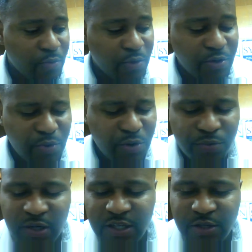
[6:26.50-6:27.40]
What we're
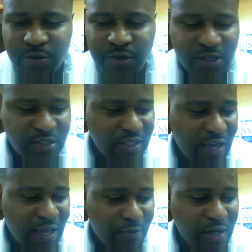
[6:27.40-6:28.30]
really doing is
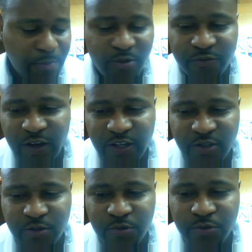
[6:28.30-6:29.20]
allowing that
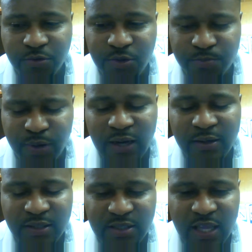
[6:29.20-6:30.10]
professional who's
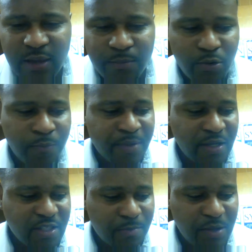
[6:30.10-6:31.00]
probably stable
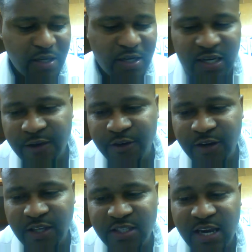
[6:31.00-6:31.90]
to be in the life of
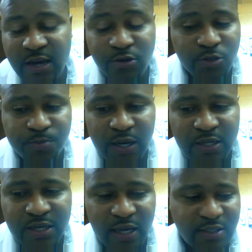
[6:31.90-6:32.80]
that child who's
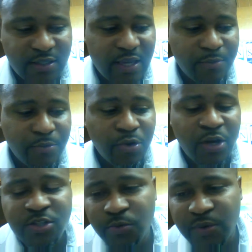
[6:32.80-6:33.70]
probably not stable.
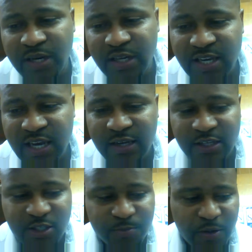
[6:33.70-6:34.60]
So when that child
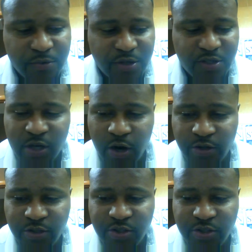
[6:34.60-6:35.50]
experiences a
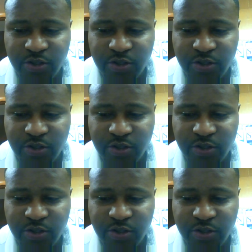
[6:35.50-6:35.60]
hardship